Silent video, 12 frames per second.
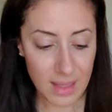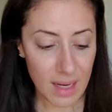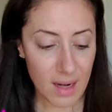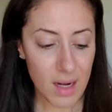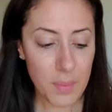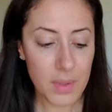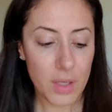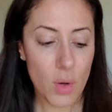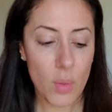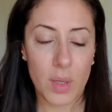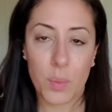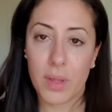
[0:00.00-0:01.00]
there. I'm gonna
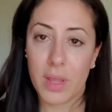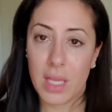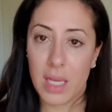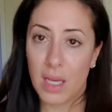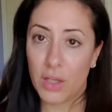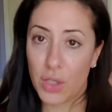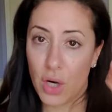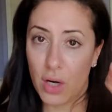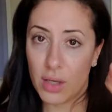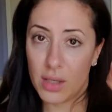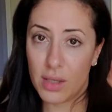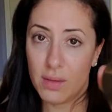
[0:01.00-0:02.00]
go in with the
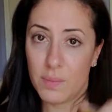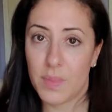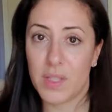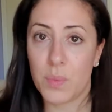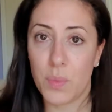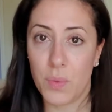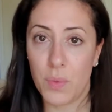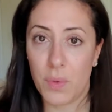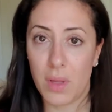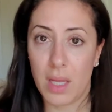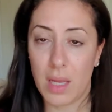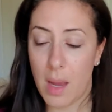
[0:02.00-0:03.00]
Tarte
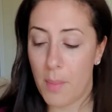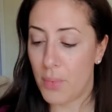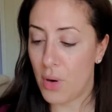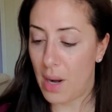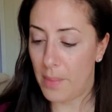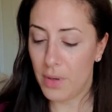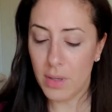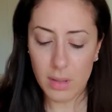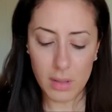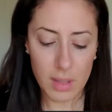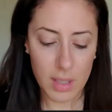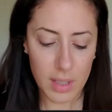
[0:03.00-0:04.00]
Smoothing
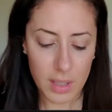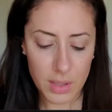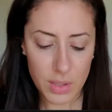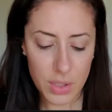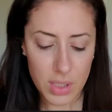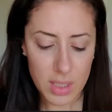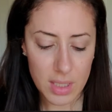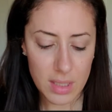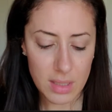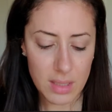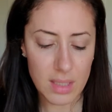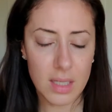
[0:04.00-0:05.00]
Primer.
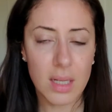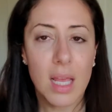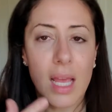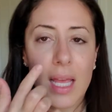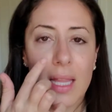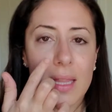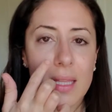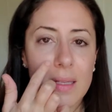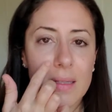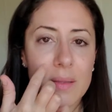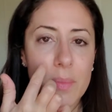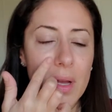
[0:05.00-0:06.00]
Just in
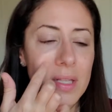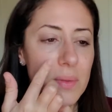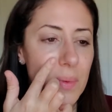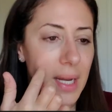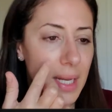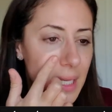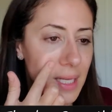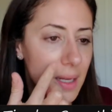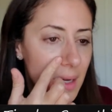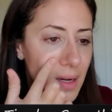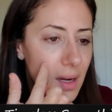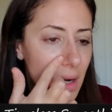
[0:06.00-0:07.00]
these spots right
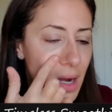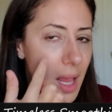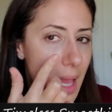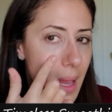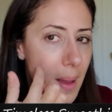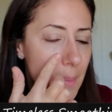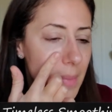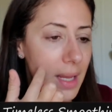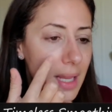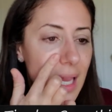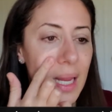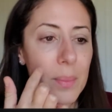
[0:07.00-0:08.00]
here.
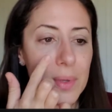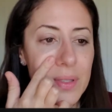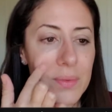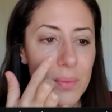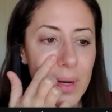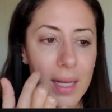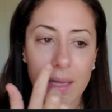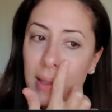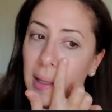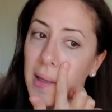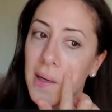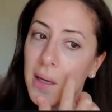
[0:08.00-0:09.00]
My camera's right
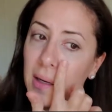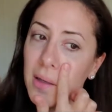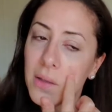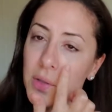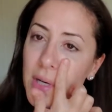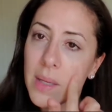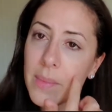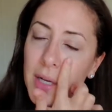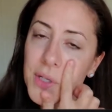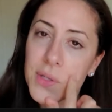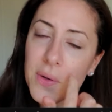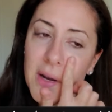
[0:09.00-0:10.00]
there. I'm trying to
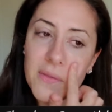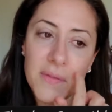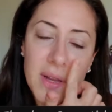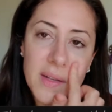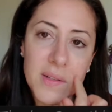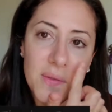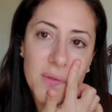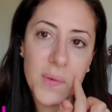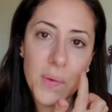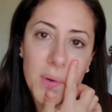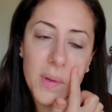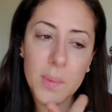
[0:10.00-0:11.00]
make sure I face
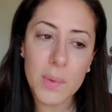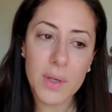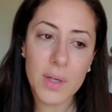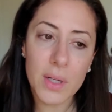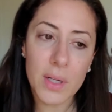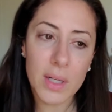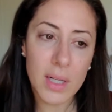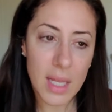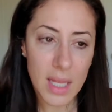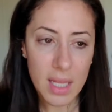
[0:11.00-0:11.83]
forward,